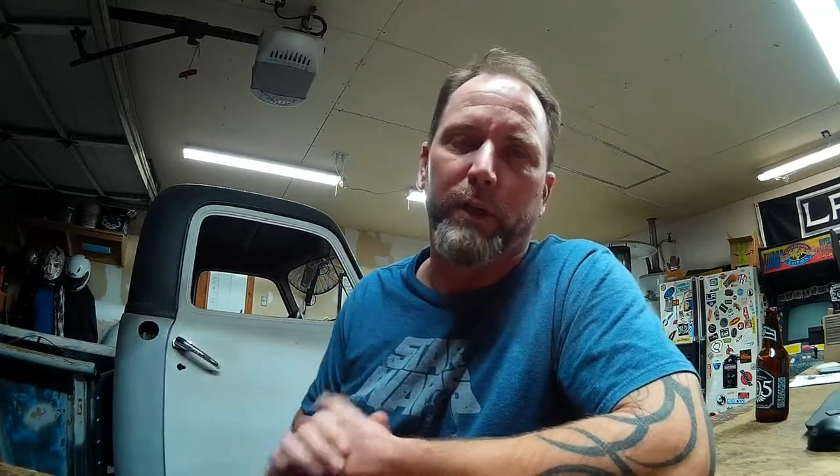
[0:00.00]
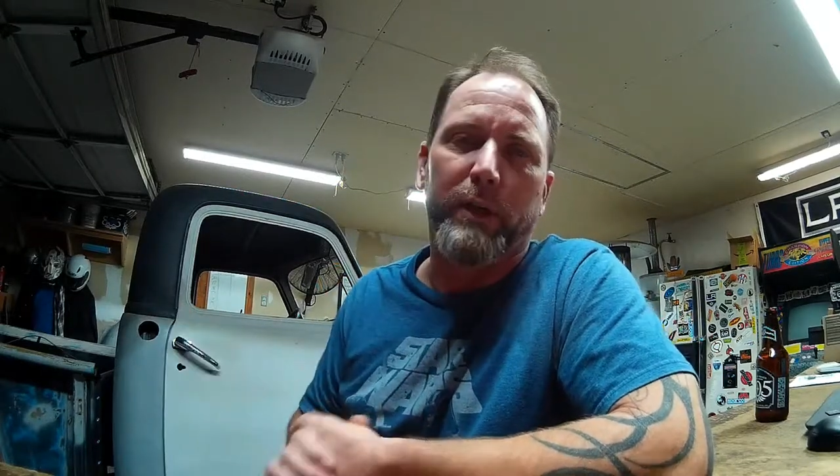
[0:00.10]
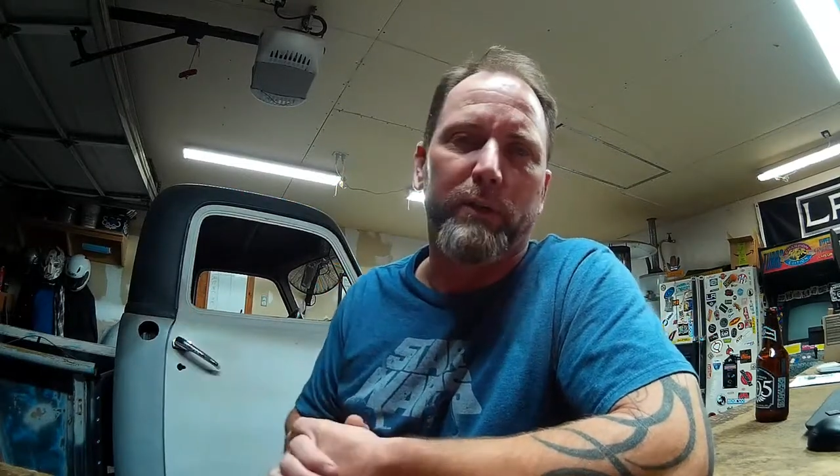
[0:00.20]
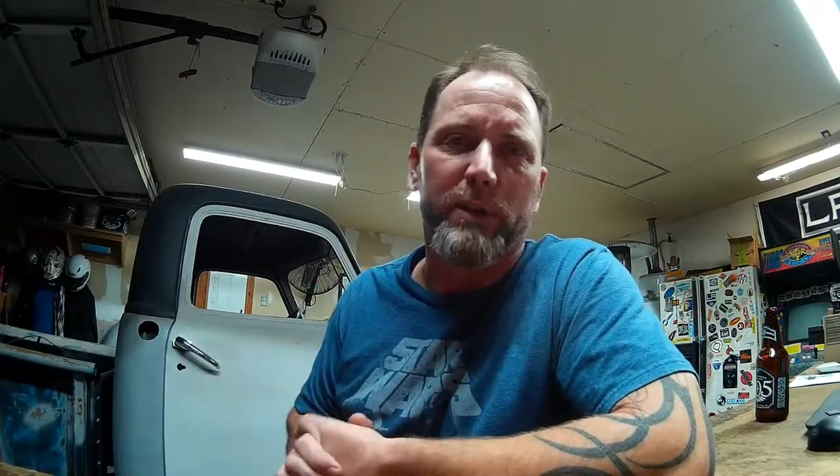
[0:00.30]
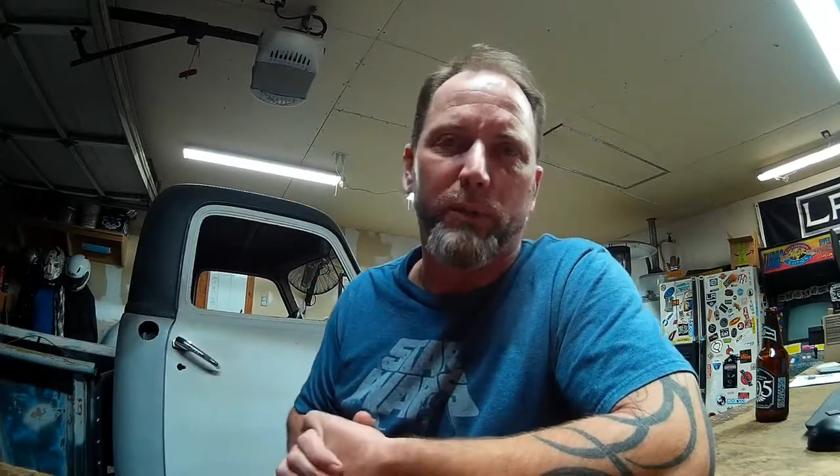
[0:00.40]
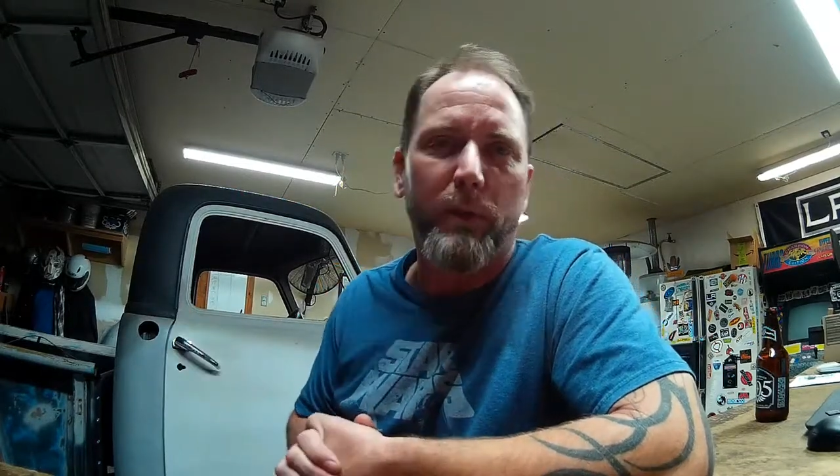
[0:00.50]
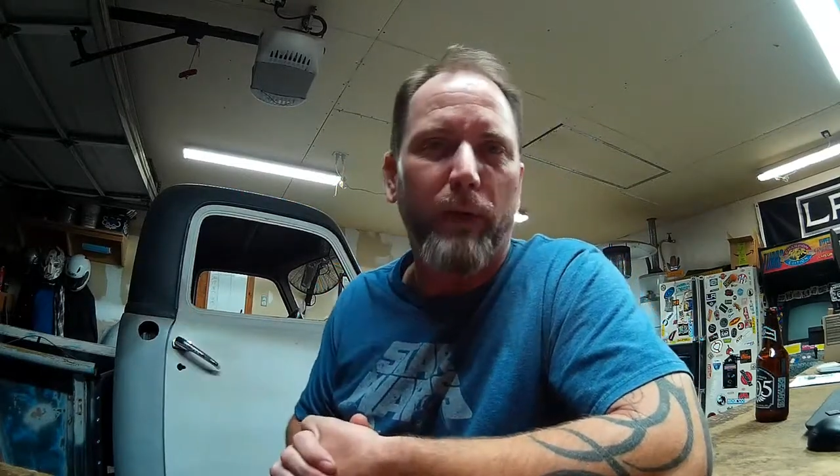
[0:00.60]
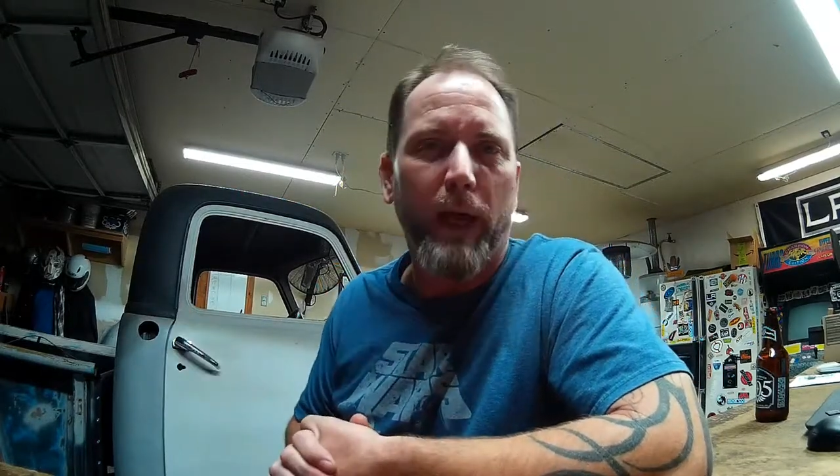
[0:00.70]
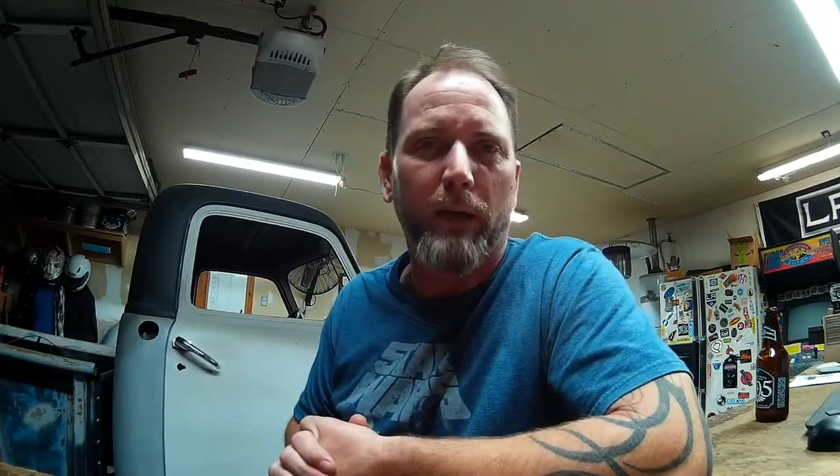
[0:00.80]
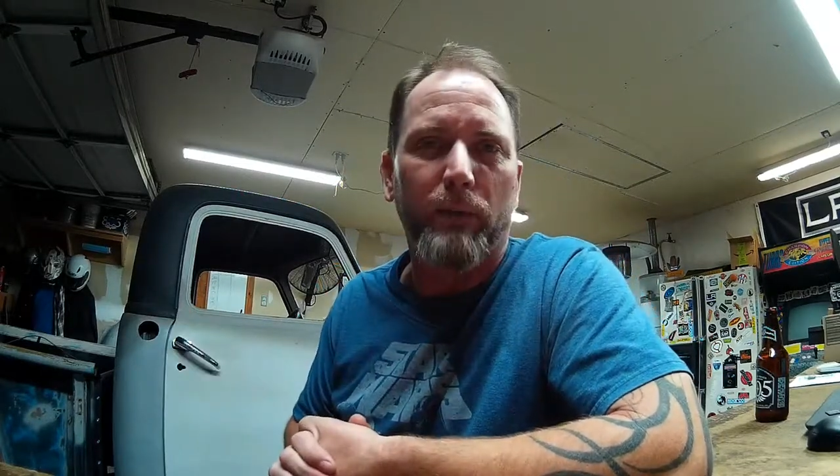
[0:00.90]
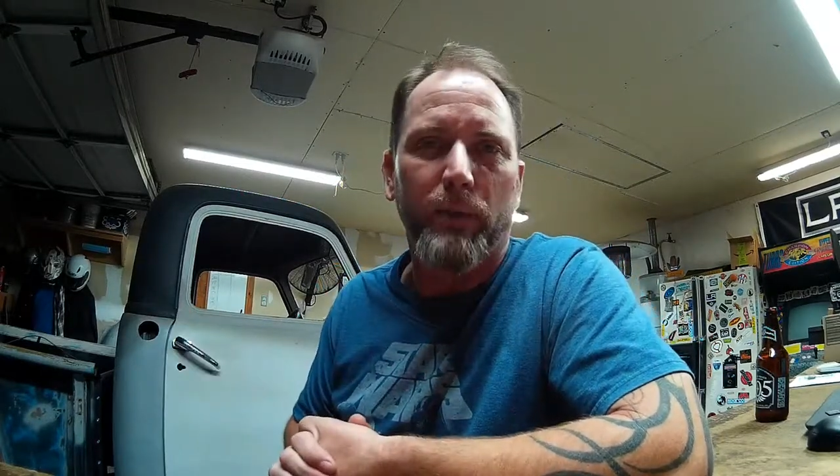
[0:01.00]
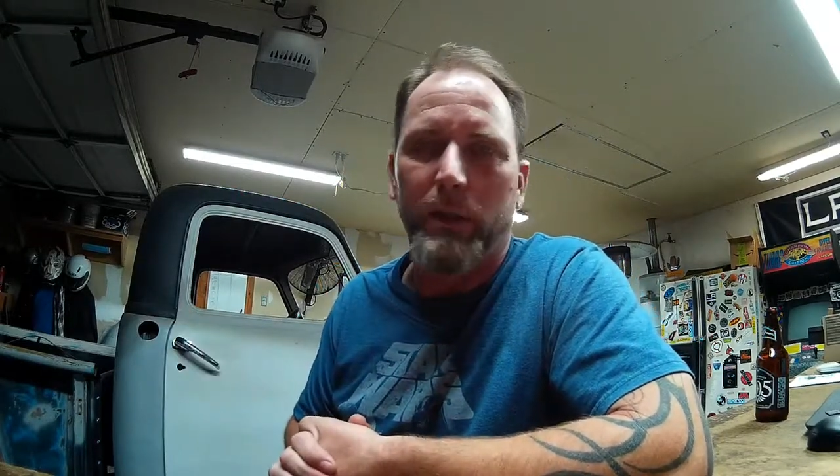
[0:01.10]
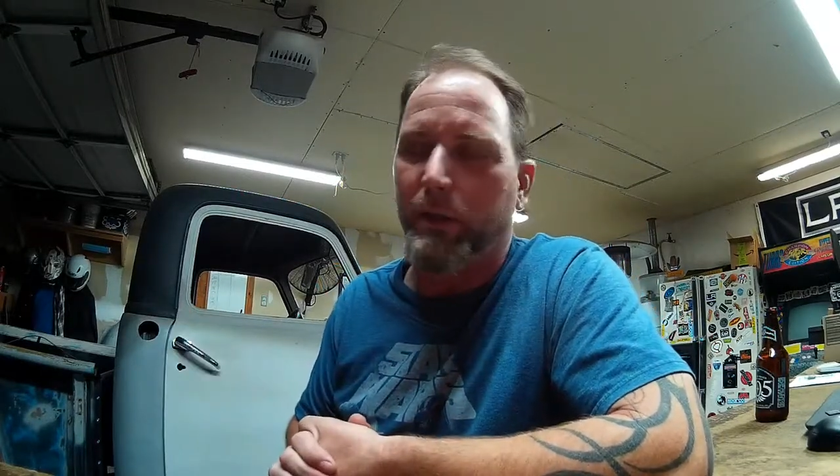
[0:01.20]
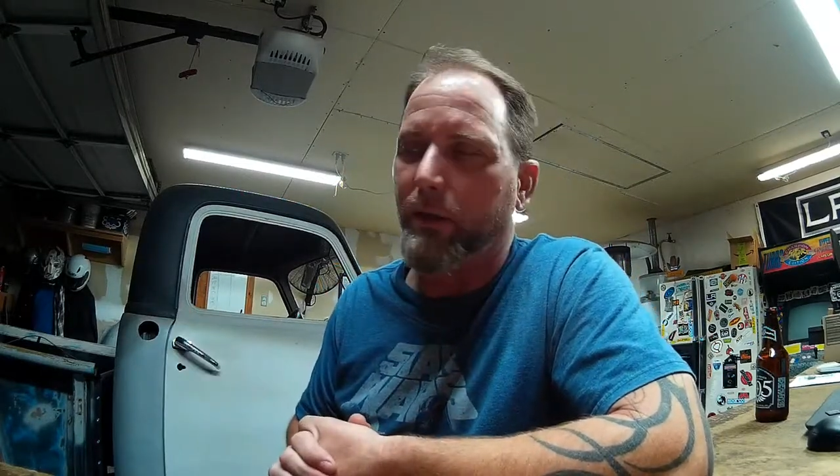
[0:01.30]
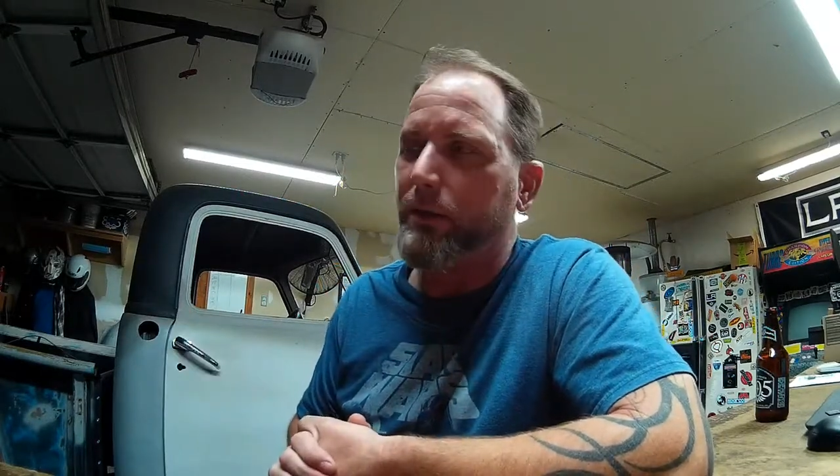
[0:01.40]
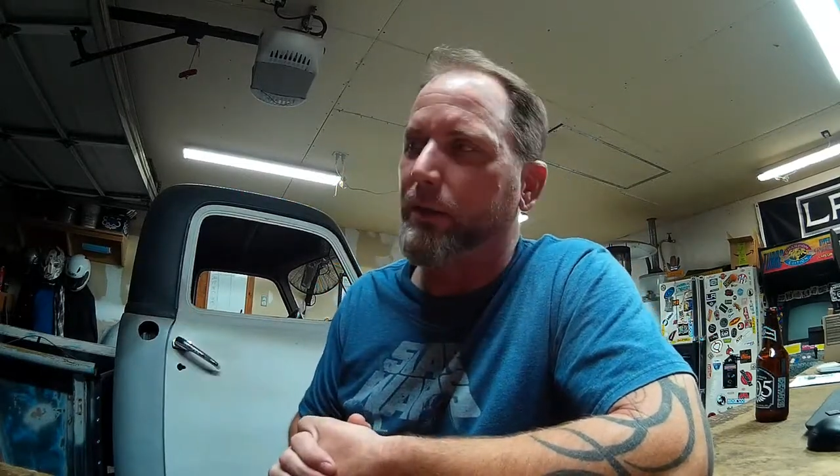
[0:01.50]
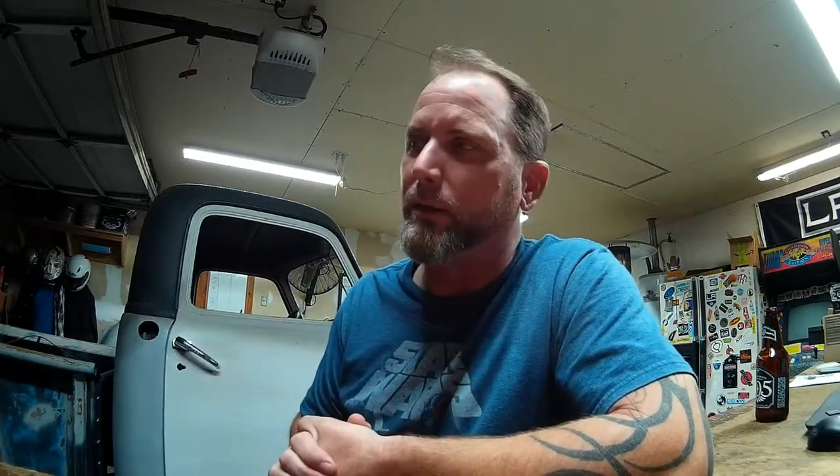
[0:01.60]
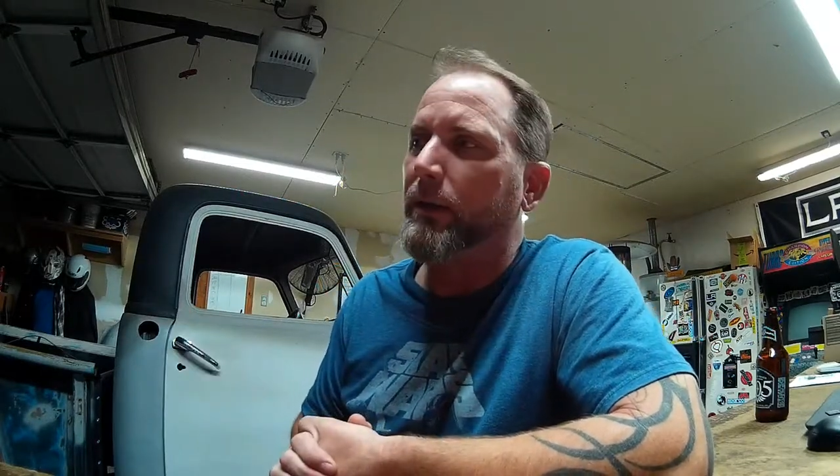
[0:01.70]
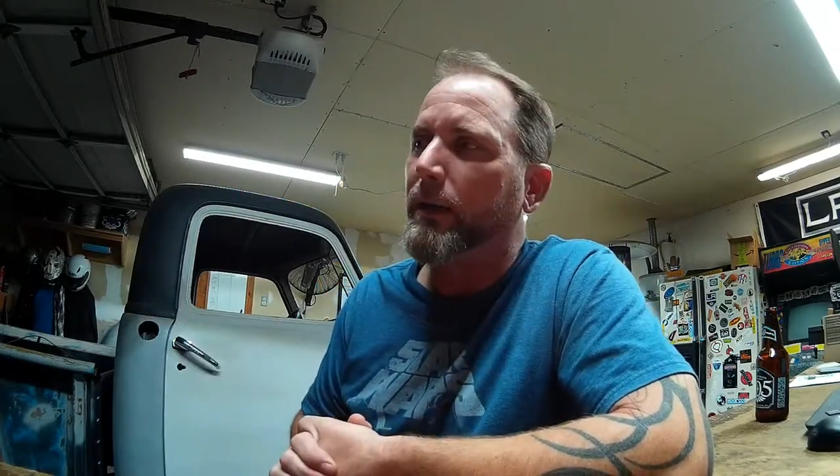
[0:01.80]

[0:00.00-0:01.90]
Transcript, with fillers: vehicles that we've had over the years, and